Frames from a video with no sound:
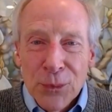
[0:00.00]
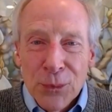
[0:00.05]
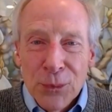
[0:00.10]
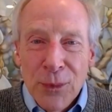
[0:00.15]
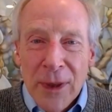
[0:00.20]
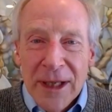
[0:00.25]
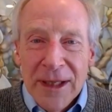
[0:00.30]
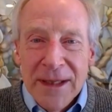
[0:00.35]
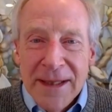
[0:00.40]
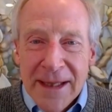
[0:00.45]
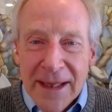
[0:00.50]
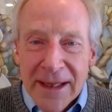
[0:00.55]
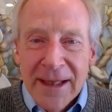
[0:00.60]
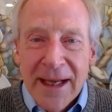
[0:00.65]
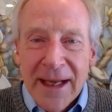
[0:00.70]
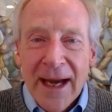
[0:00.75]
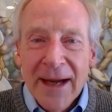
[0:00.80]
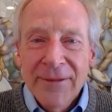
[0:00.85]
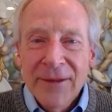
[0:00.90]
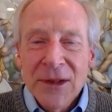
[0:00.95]
we did
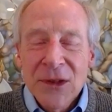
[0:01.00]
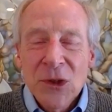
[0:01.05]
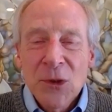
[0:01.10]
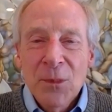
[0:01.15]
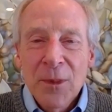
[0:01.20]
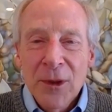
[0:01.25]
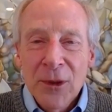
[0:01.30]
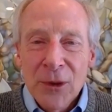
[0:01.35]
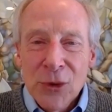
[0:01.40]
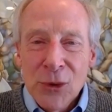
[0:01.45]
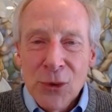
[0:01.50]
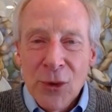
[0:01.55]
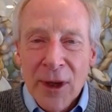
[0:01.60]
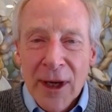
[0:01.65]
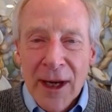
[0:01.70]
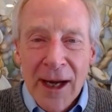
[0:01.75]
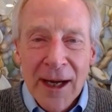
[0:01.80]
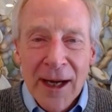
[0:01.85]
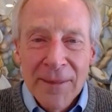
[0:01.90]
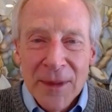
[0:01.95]
have a spiritual
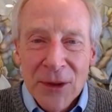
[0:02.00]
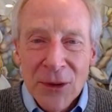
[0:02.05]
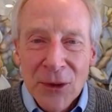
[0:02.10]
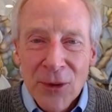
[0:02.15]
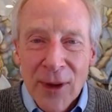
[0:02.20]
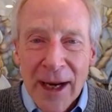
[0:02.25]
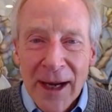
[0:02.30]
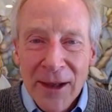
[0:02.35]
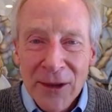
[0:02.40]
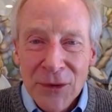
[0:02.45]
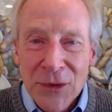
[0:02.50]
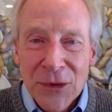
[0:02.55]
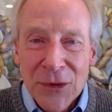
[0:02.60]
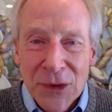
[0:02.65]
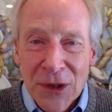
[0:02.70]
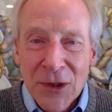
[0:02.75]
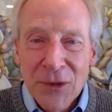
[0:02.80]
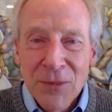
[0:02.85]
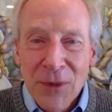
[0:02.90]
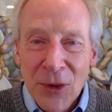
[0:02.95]
common ground as
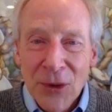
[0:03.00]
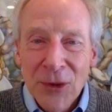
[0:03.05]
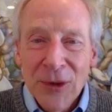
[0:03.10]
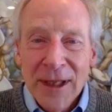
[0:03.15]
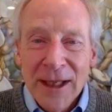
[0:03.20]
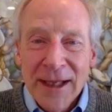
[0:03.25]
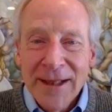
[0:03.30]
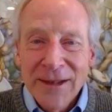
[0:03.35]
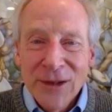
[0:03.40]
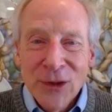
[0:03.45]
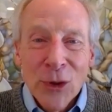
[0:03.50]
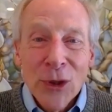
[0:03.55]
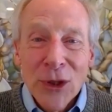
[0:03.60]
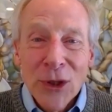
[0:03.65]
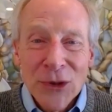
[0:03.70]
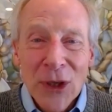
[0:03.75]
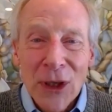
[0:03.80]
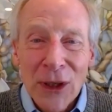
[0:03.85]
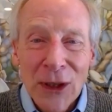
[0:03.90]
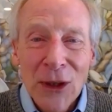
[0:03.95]
a community. It took
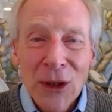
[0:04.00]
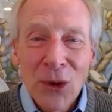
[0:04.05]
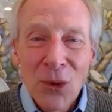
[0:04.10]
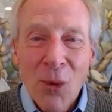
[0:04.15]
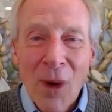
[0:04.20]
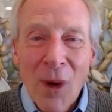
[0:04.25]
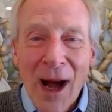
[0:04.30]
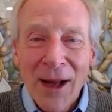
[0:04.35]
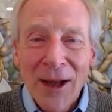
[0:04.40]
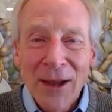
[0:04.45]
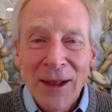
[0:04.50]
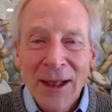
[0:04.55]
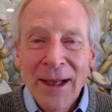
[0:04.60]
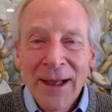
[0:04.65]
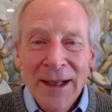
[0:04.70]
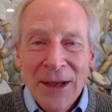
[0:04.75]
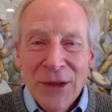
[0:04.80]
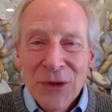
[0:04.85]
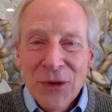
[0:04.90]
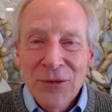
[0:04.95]
us a little while
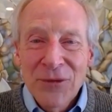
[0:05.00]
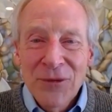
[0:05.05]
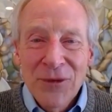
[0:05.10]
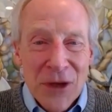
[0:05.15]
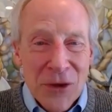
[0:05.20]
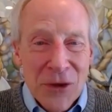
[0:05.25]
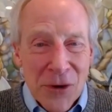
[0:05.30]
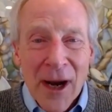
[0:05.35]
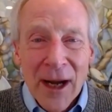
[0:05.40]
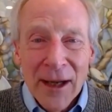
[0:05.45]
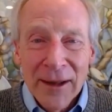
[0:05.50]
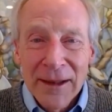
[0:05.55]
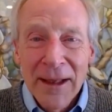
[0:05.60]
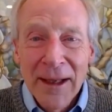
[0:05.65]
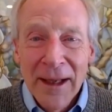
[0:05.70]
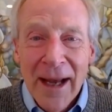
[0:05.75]
to figure out